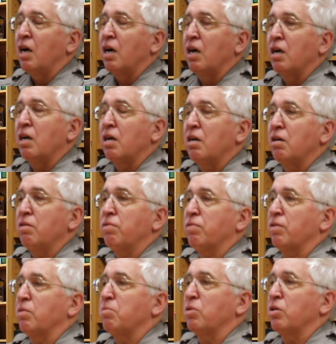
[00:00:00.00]

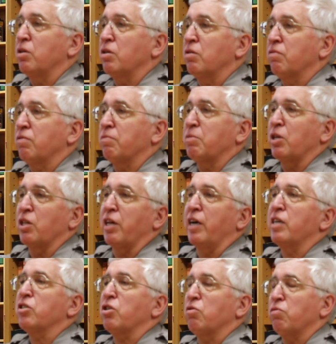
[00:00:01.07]
From the
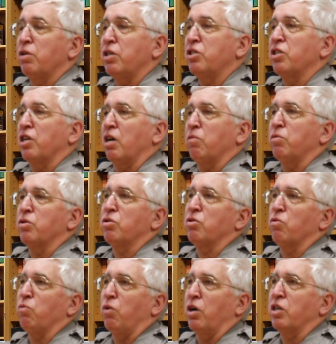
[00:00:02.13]
Alaska region, I went to
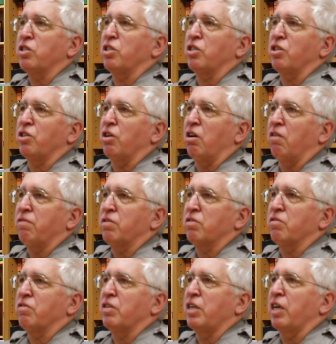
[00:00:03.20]
the Washington office
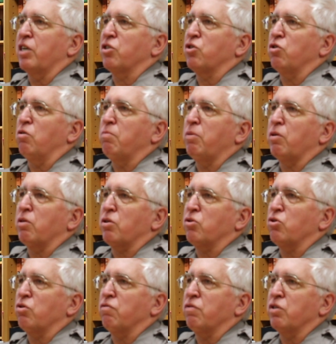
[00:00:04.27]
of the National Park
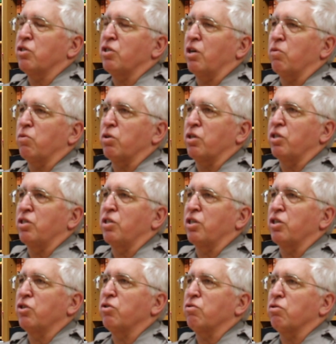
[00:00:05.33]
Service. I worked in the
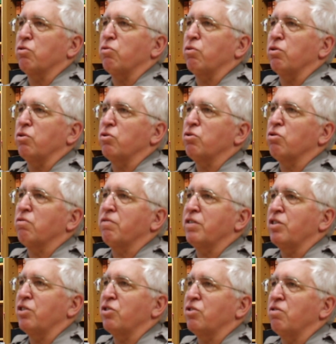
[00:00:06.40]
Curatorial
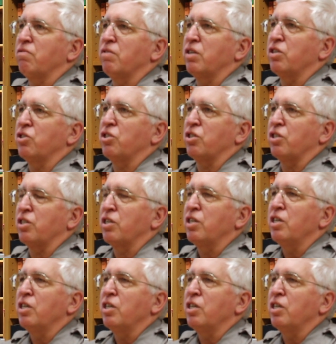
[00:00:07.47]
Services Division